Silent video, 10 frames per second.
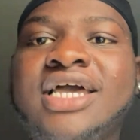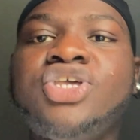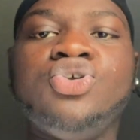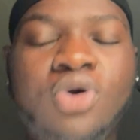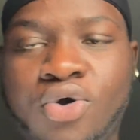
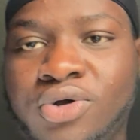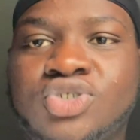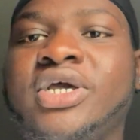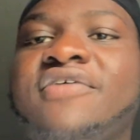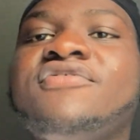you are going
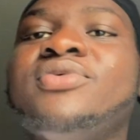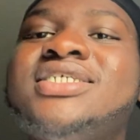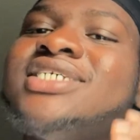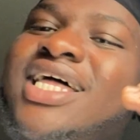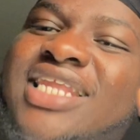to
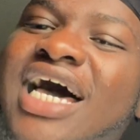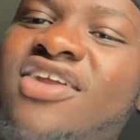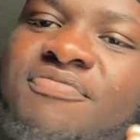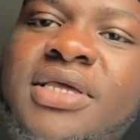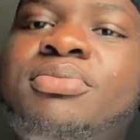influence a lot
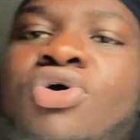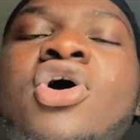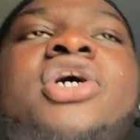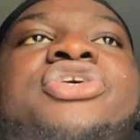of people.